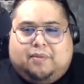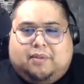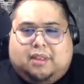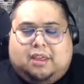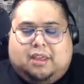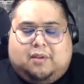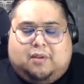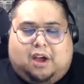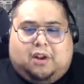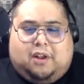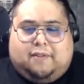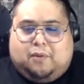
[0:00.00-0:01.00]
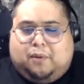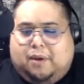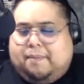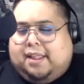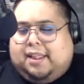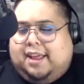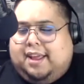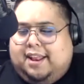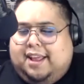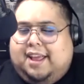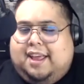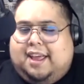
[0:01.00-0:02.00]
And y'all don't have to worry about that,
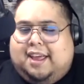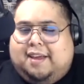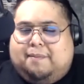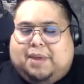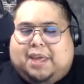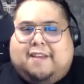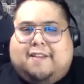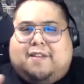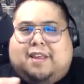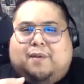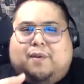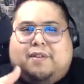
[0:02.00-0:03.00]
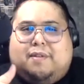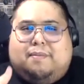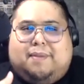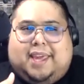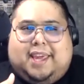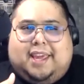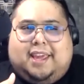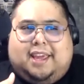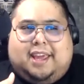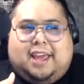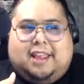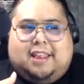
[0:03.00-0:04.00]
because it was
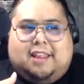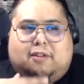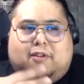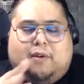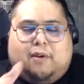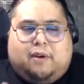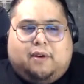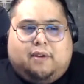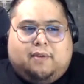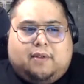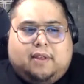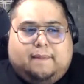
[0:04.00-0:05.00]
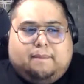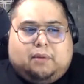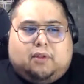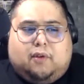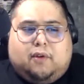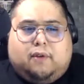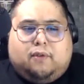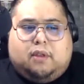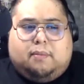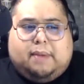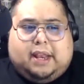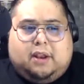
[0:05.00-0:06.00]
me and then two girls, but two girls from
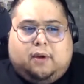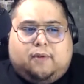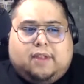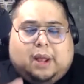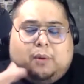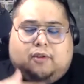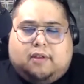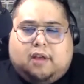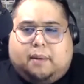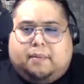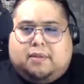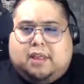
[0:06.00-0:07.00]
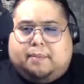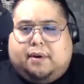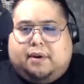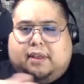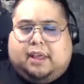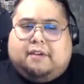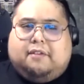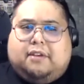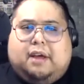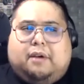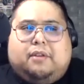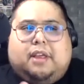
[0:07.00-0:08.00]
the main host, and I would just hop temporarily every
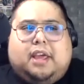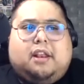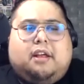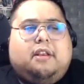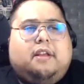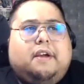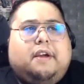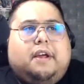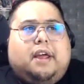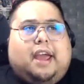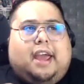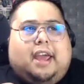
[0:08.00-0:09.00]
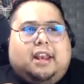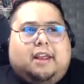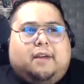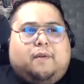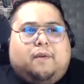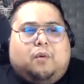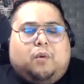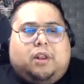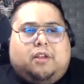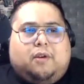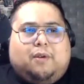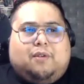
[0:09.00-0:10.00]
now and then get on. And one
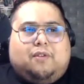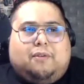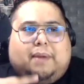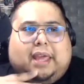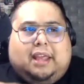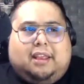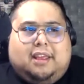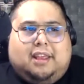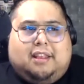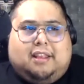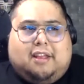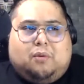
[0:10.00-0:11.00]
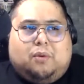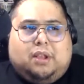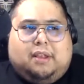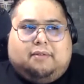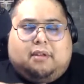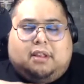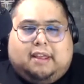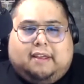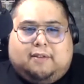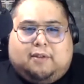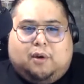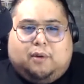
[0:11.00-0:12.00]
of the girls was from England, and the other one lived on the
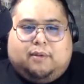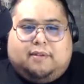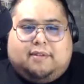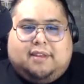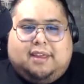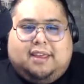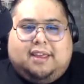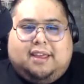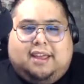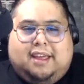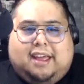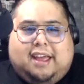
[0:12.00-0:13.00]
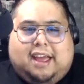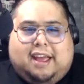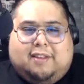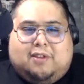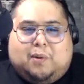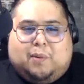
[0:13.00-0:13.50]
East Coast, and so we